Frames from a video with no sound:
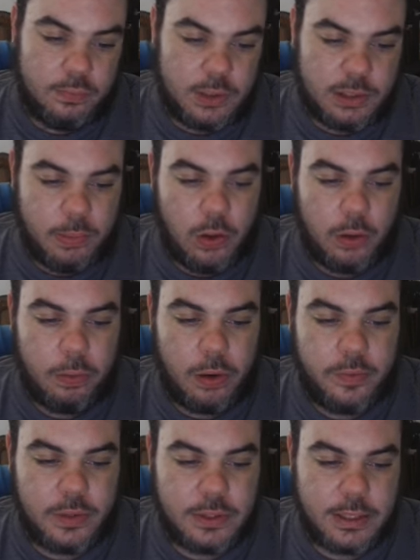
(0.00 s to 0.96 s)
Smaller
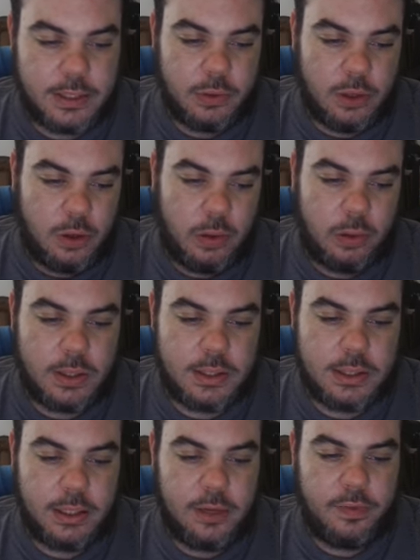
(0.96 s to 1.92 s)
provinces where no one
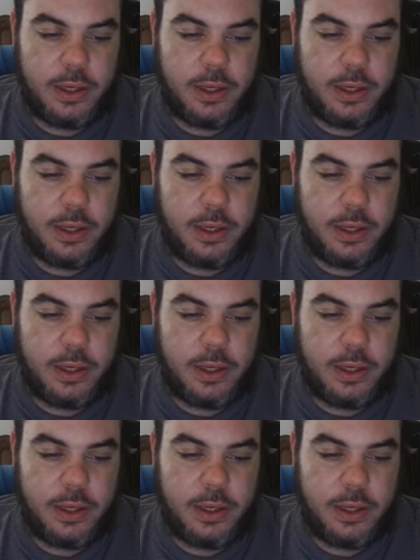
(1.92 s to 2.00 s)
wants to live,